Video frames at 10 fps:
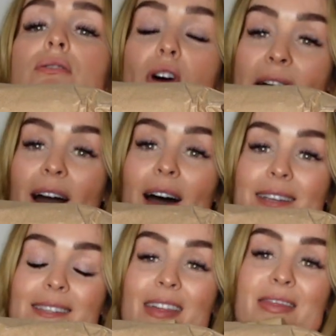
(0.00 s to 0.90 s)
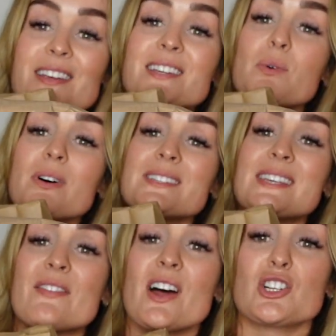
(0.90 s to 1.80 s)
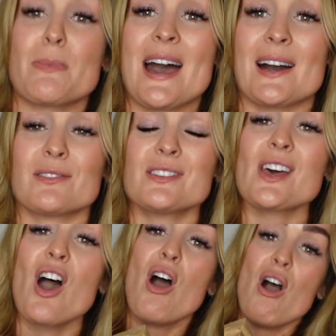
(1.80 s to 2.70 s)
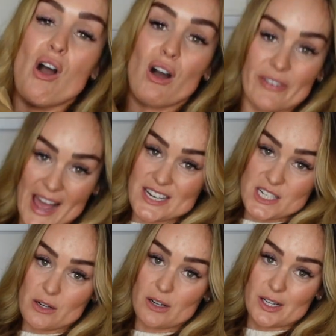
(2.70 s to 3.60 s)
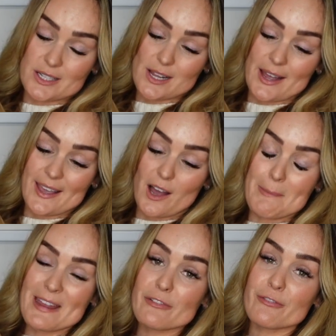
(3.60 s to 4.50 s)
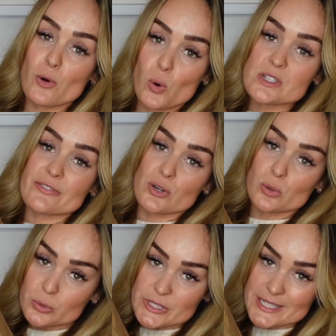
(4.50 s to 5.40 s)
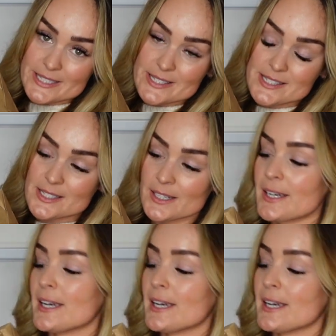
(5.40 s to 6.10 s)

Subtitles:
Right guys, this is what £700 of Adanola looks like. I made four different orders.